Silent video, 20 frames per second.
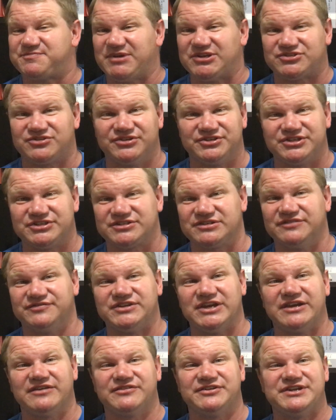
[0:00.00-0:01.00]
special edition of
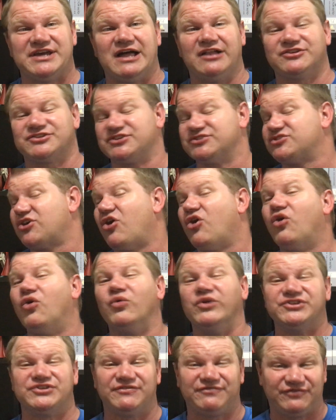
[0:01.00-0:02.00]
Day of the Daleks. It's
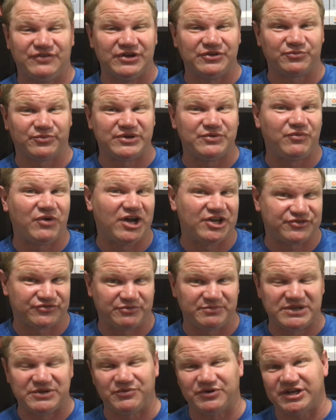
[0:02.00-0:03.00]
always a fun rewatch
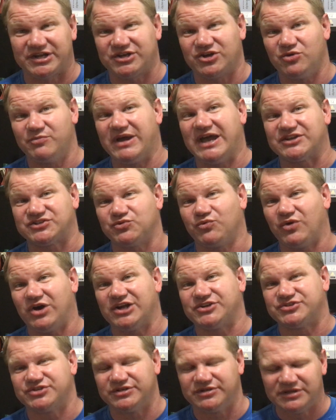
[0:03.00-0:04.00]
for me when I go back to
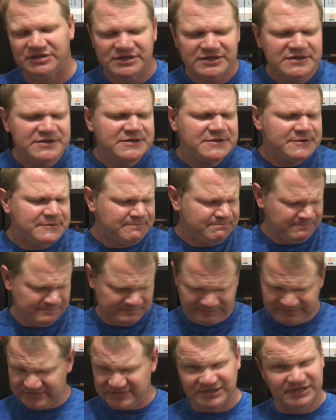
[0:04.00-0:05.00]
watch it.
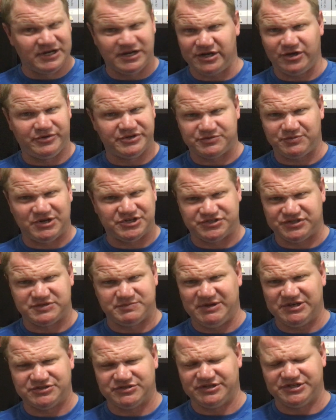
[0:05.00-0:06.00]
And I always watch the
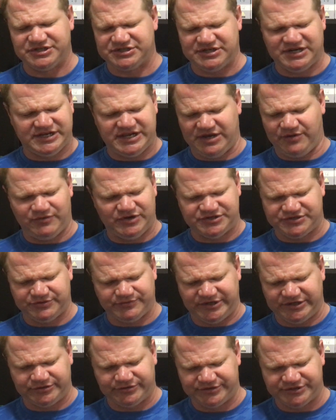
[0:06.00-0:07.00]
special edition. I can't watch the
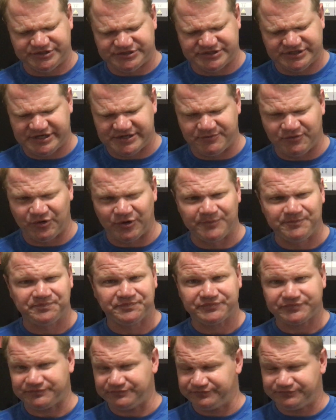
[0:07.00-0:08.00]
regular edition anymore
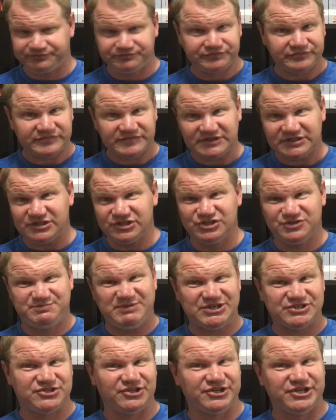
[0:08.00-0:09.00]

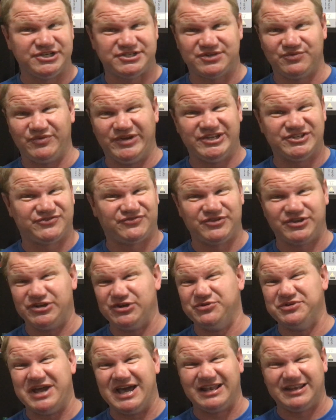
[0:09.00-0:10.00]
special edition wins for the
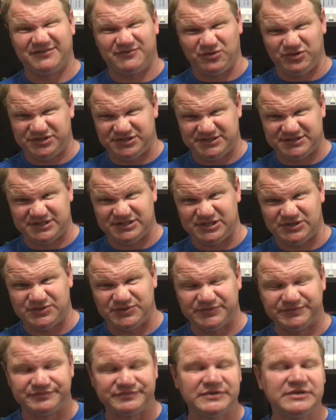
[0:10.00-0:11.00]
new Dalek voices
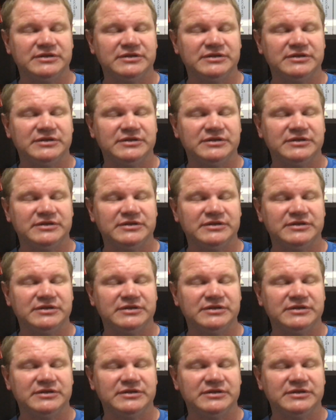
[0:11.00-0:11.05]
alone.